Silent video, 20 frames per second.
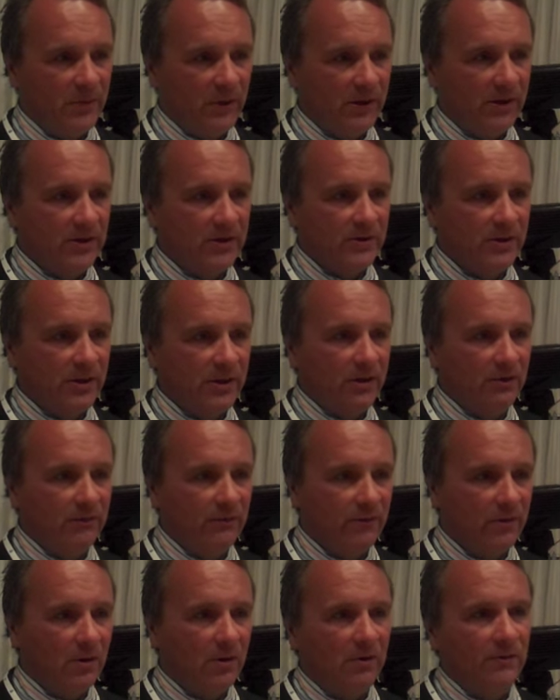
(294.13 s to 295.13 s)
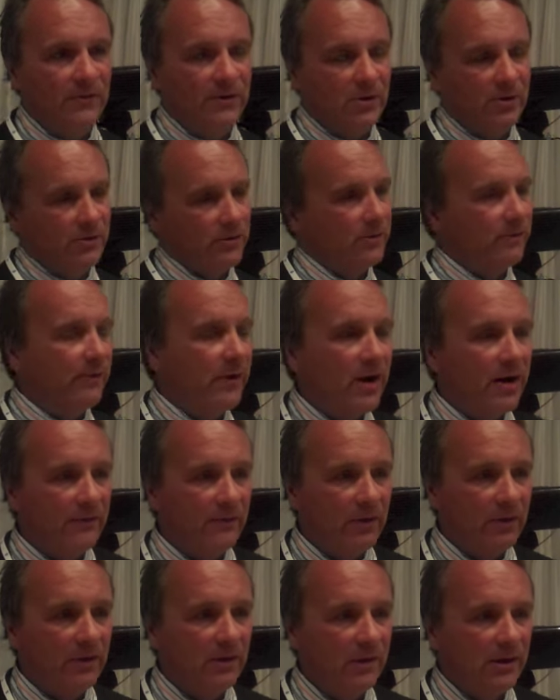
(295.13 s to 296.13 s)
because it involves our
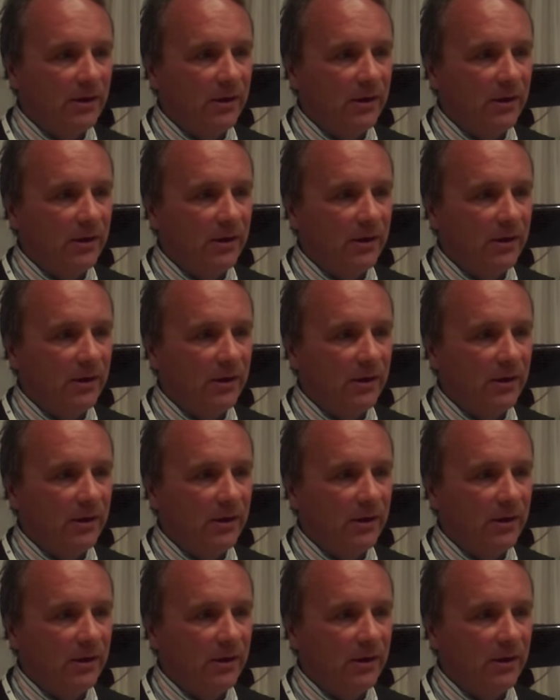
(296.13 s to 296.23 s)
survival.